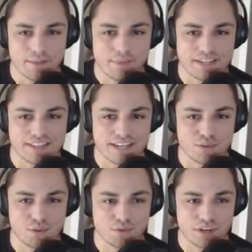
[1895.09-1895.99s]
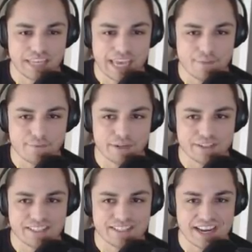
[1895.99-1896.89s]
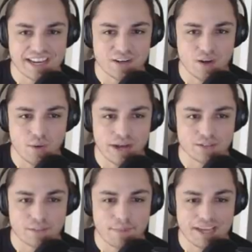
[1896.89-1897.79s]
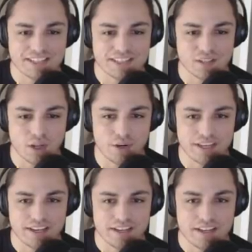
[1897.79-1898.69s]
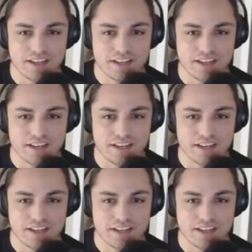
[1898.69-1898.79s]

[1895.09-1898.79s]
Makes it a two-run game. First and second, no outs. Bases loaded.